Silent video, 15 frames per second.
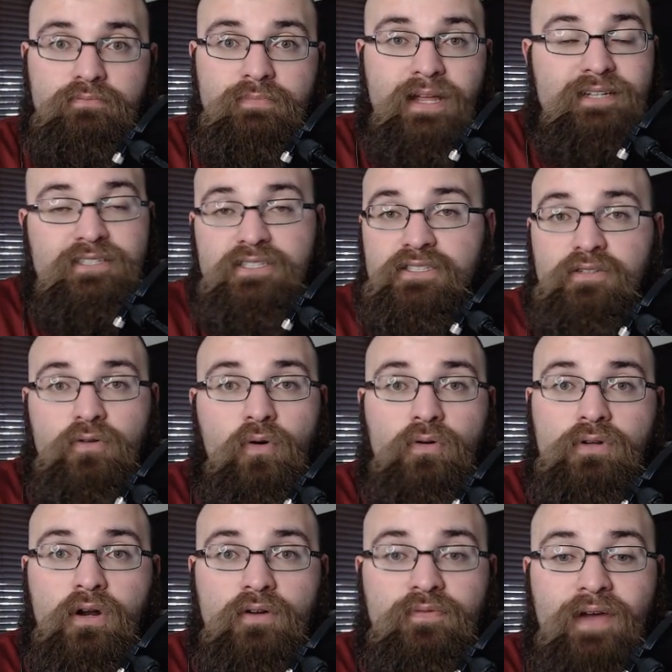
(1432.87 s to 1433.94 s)
That's just the
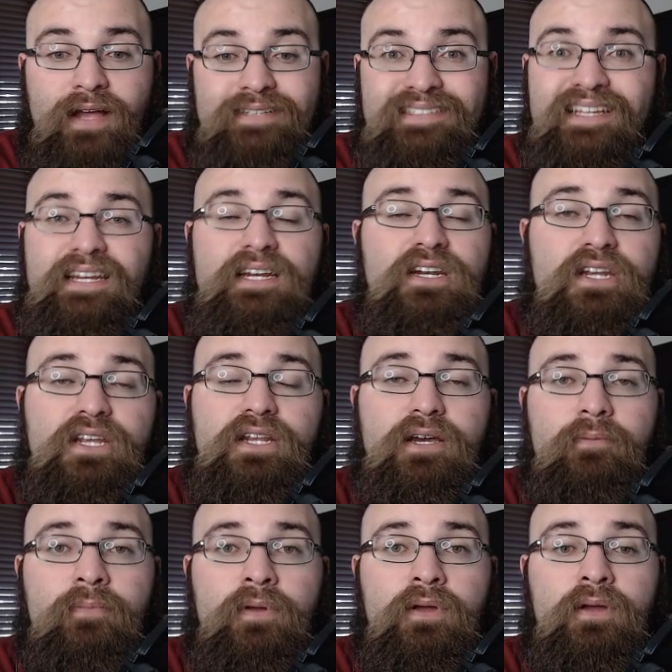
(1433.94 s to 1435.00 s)
cold, hard facts. They didn't need
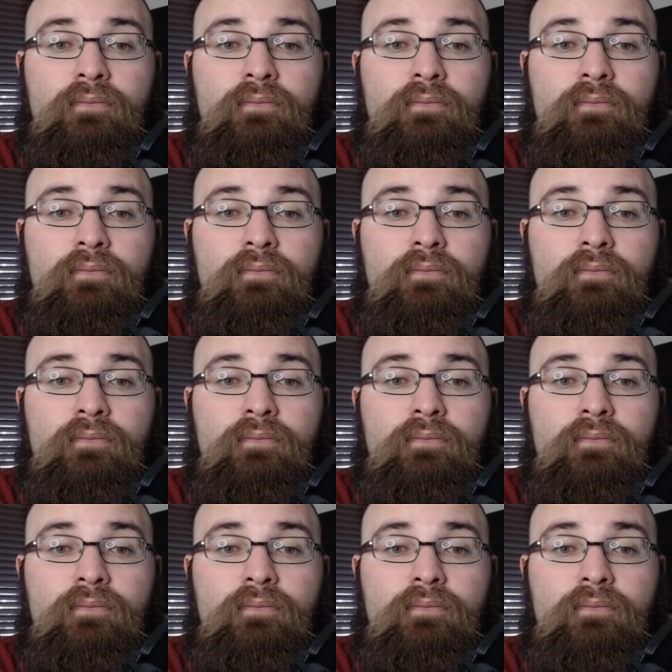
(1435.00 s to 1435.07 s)
him.